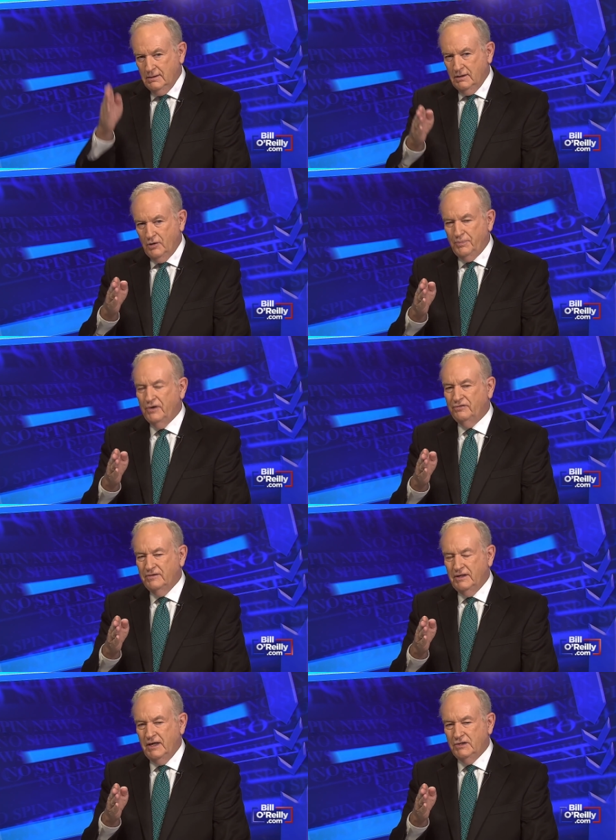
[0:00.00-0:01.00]
her
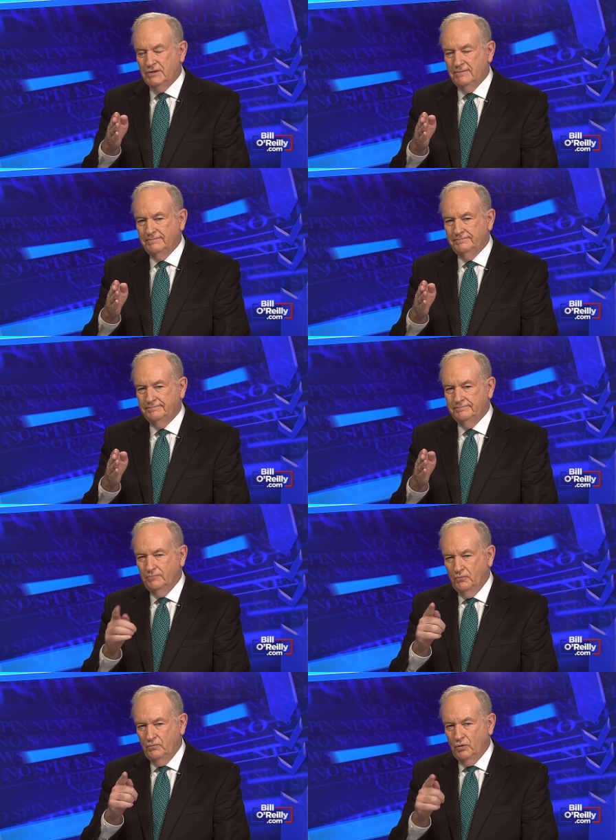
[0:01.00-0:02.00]
presentation.
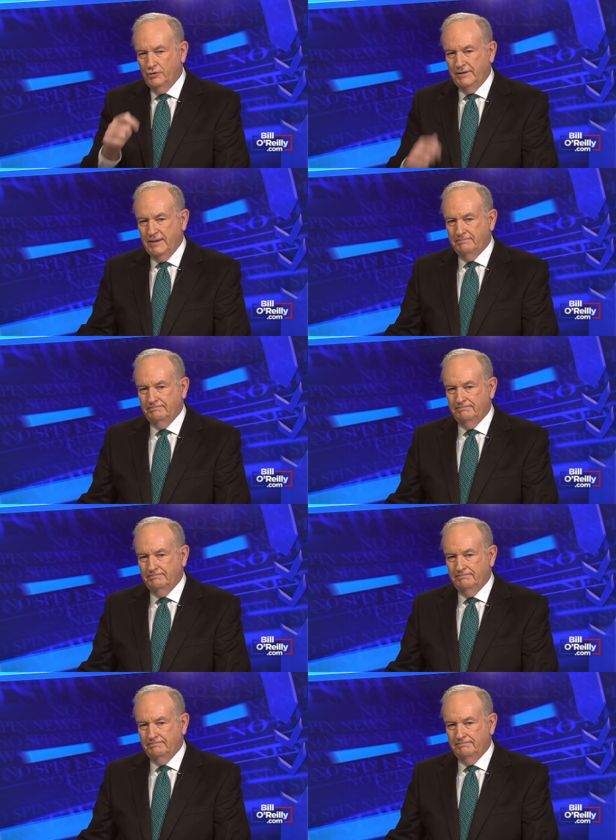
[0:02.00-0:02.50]
Roll tape.